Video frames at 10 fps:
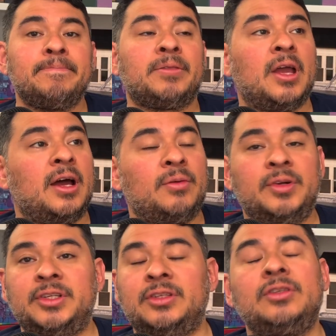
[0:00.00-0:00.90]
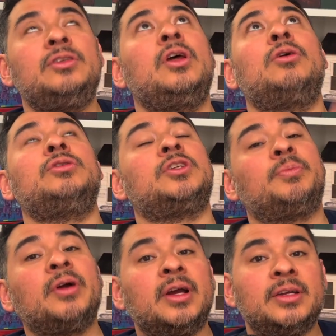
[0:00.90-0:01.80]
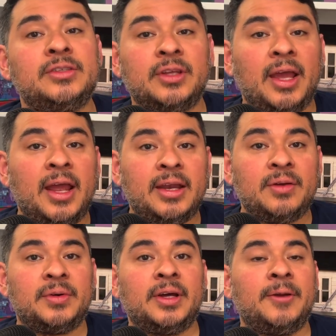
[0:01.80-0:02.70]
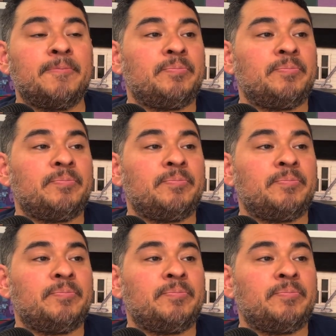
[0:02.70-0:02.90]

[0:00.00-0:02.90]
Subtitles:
which is no surprise to anyone.